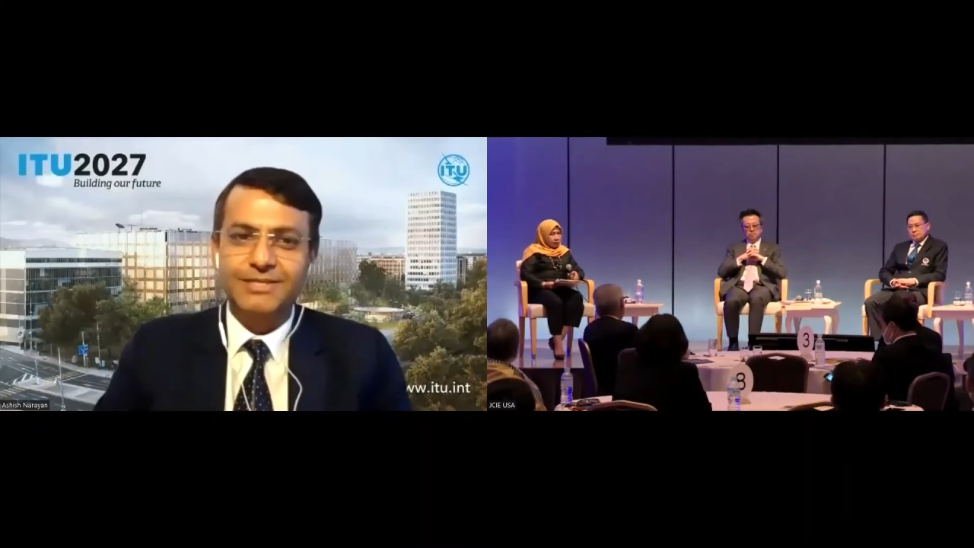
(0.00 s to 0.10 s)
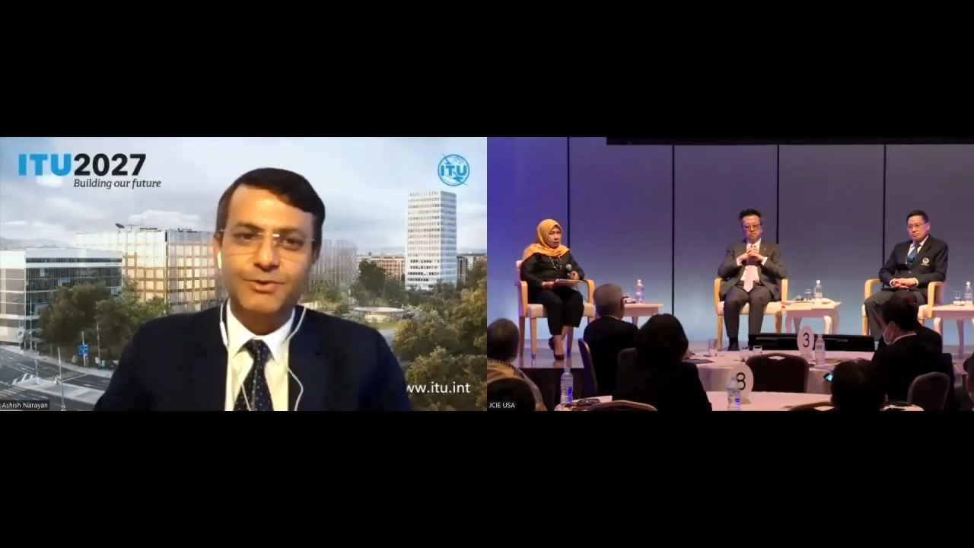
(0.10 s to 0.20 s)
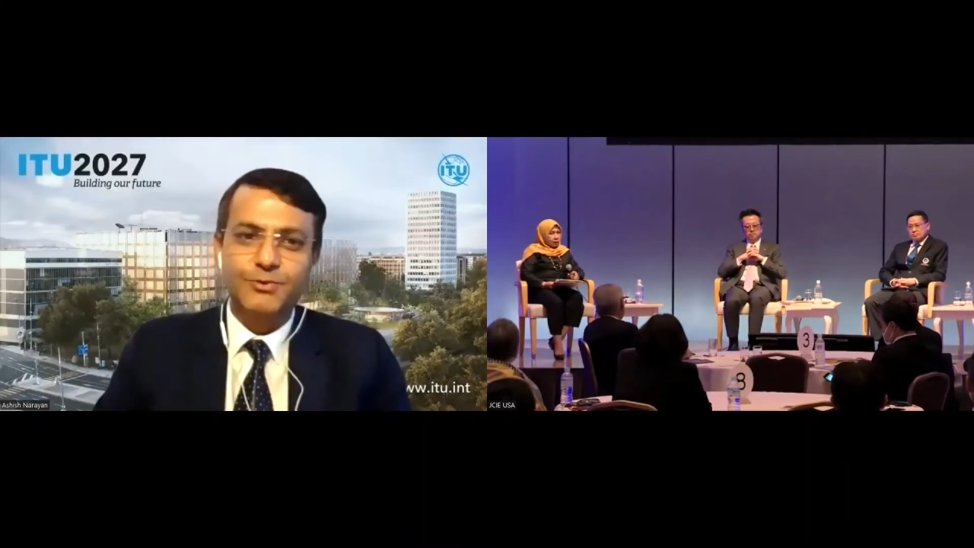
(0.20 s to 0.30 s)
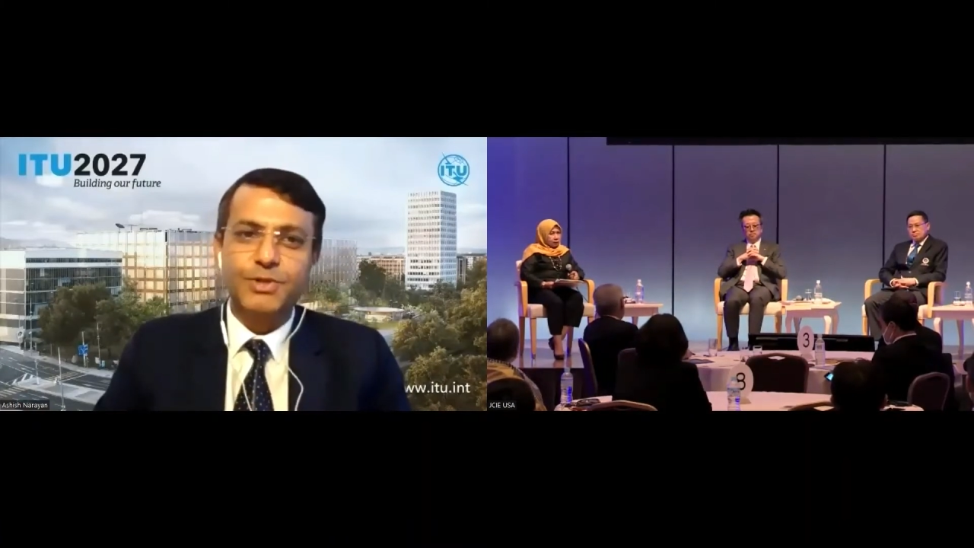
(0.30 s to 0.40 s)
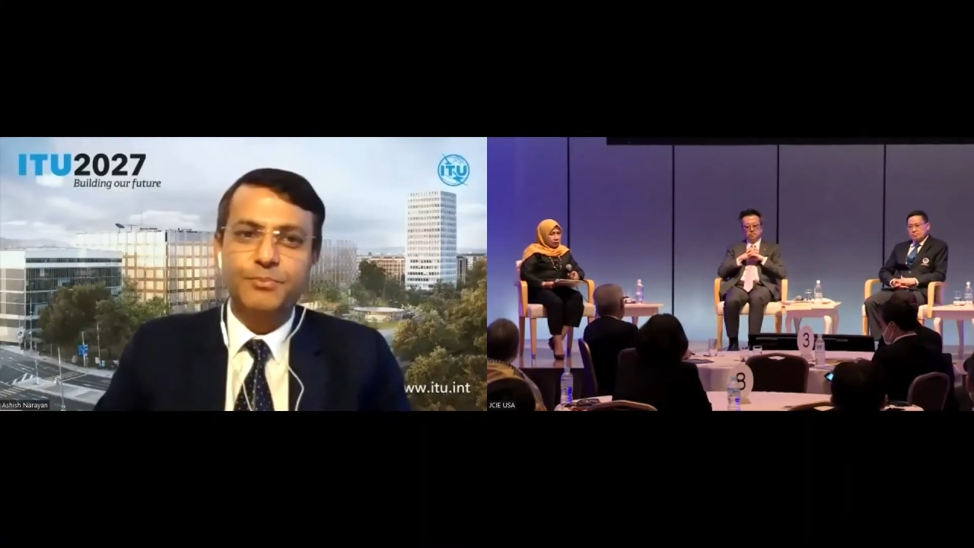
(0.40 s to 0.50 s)

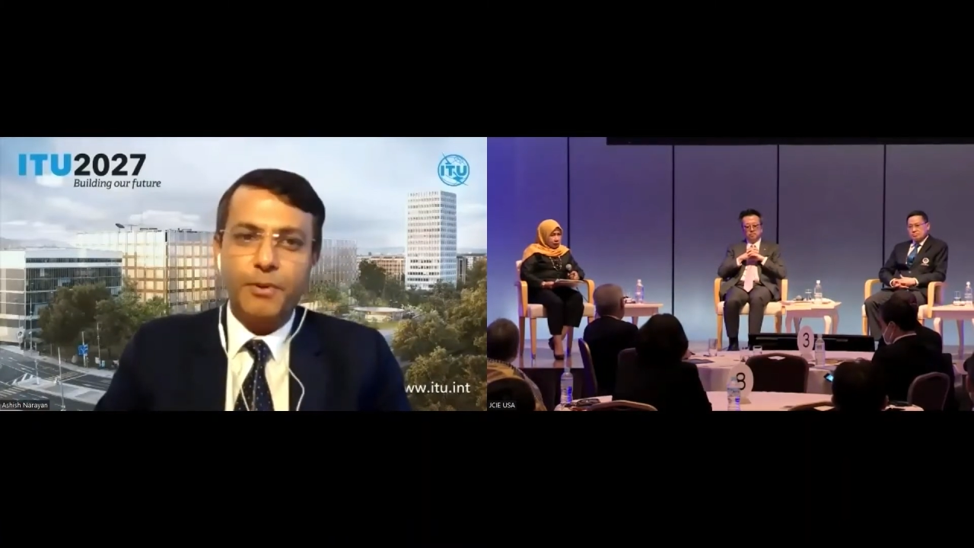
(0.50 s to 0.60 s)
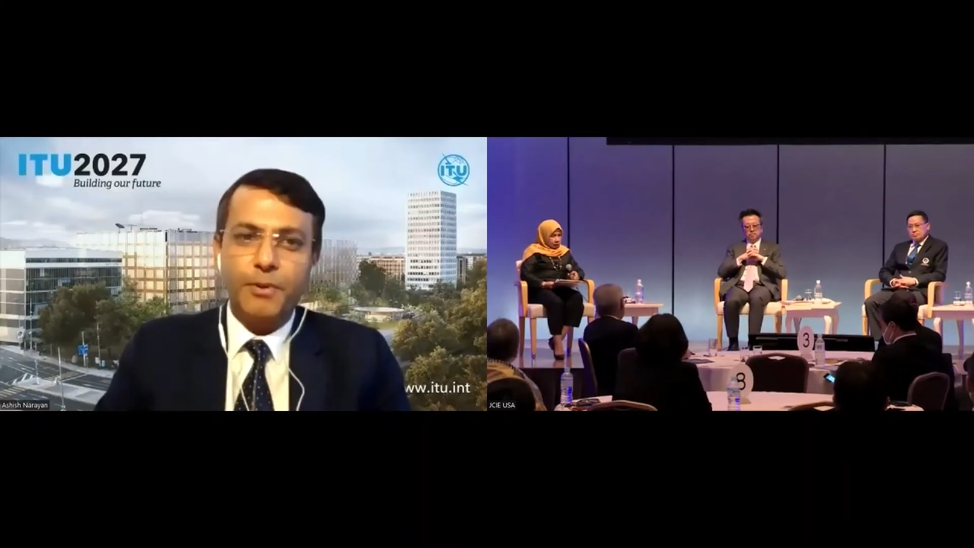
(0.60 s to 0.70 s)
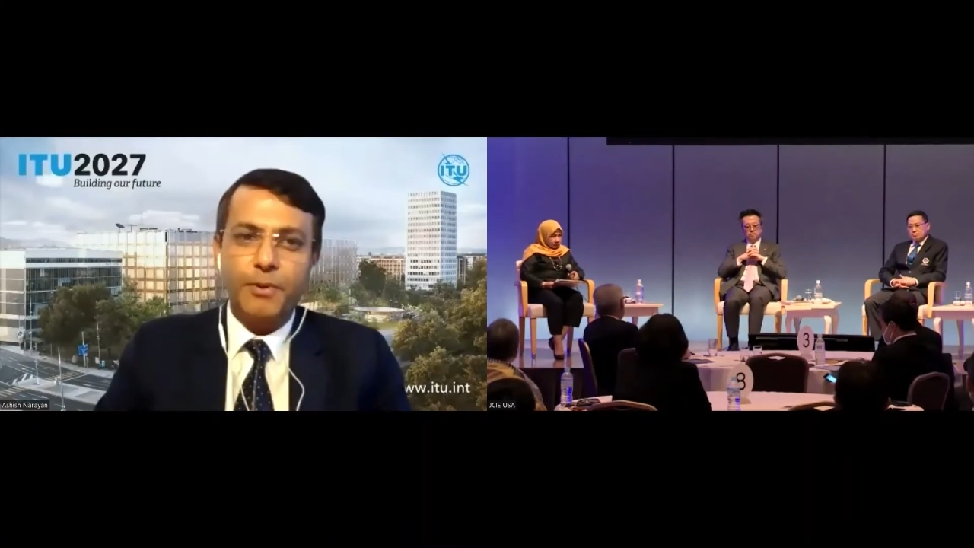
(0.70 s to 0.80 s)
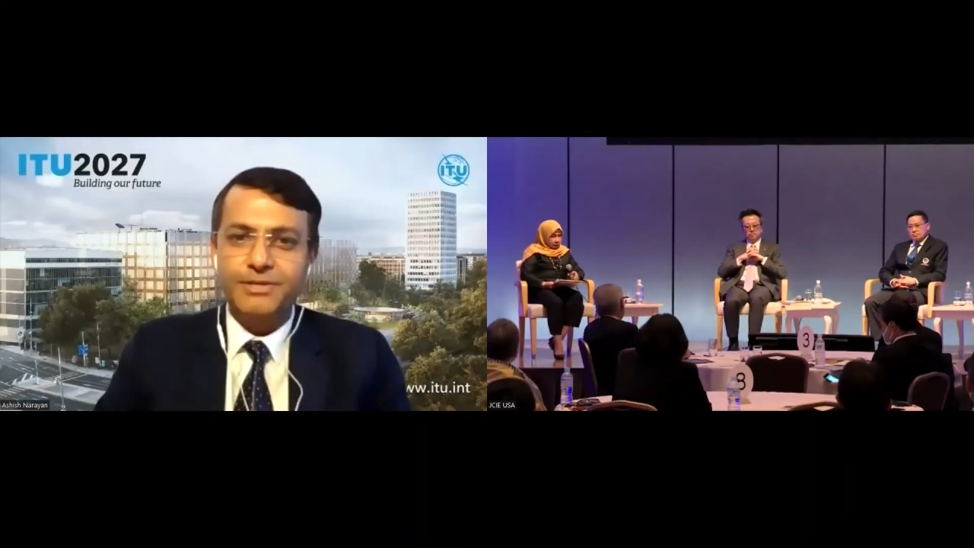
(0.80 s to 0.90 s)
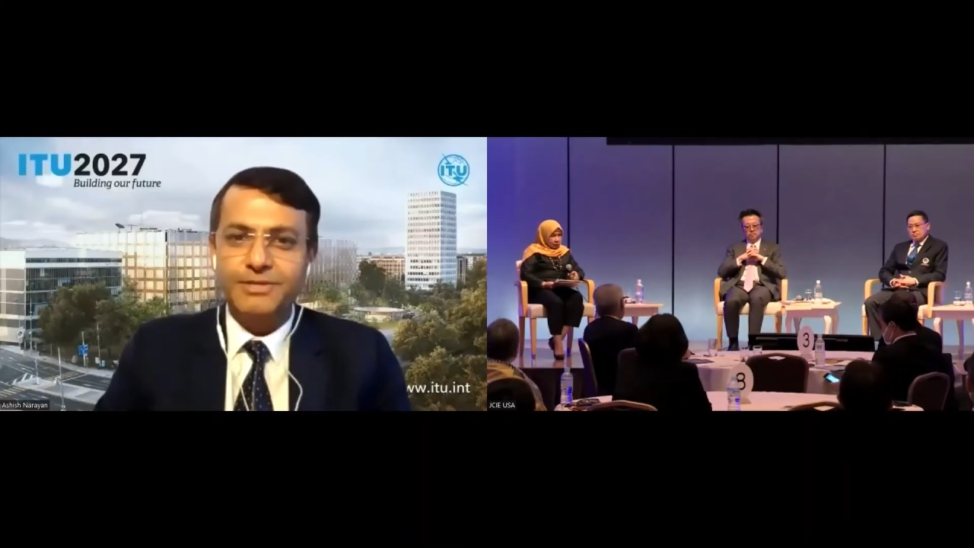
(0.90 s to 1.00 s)
to the
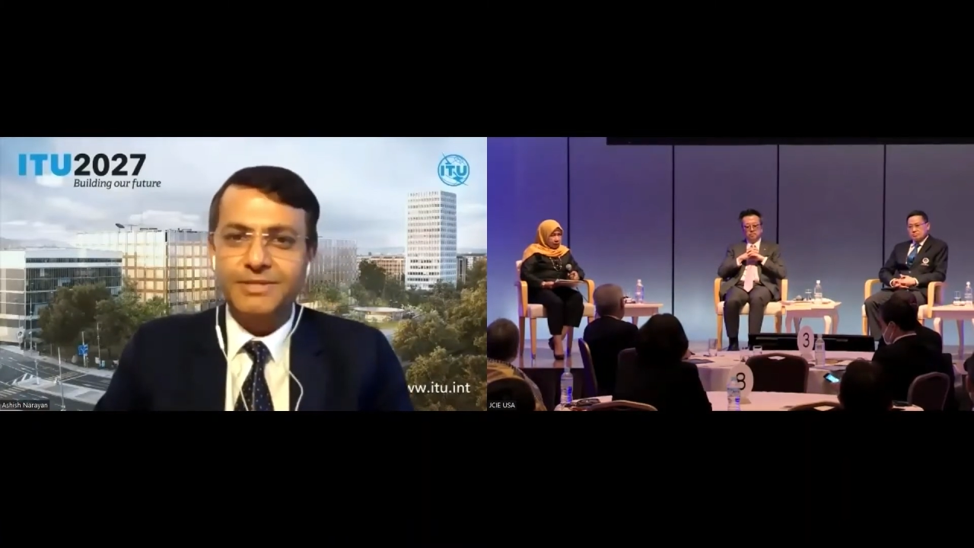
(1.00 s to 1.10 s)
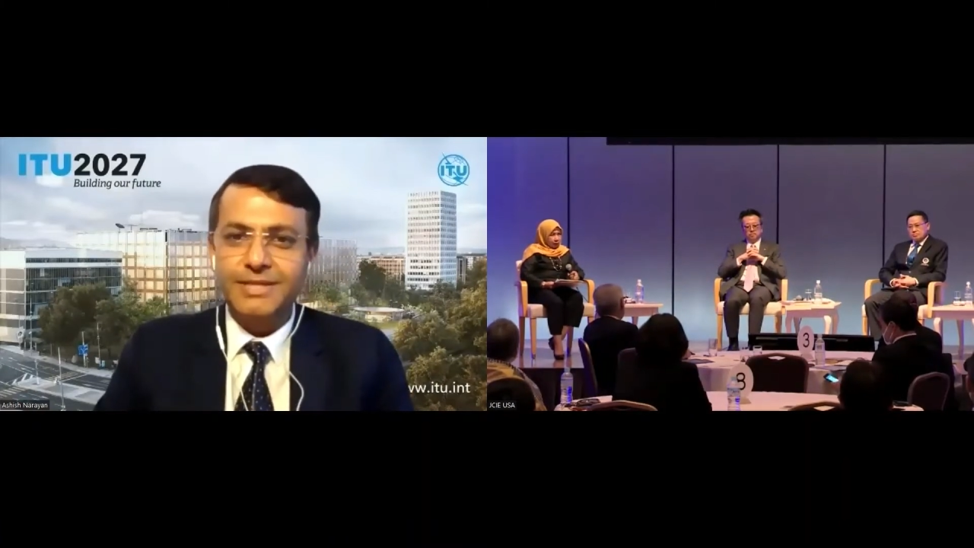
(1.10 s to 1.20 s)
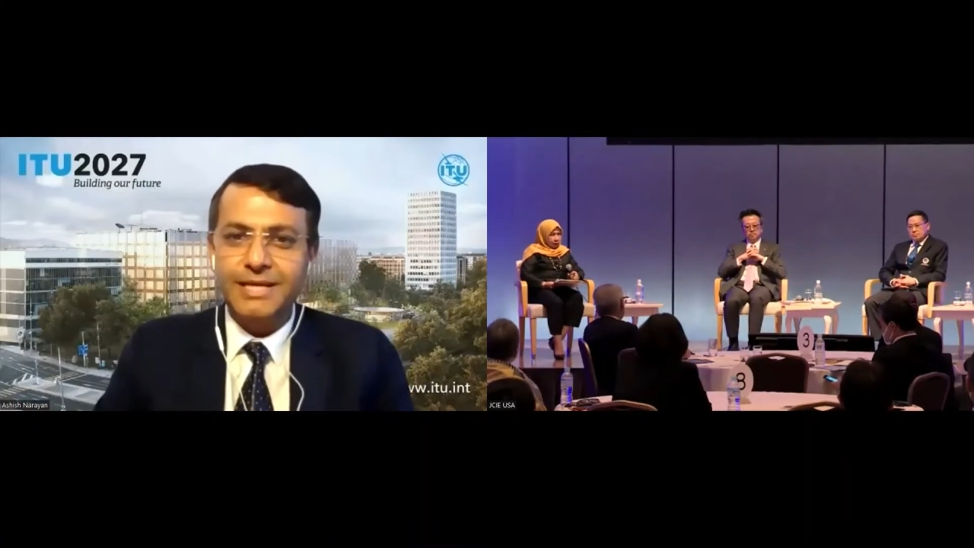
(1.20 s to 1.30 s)
population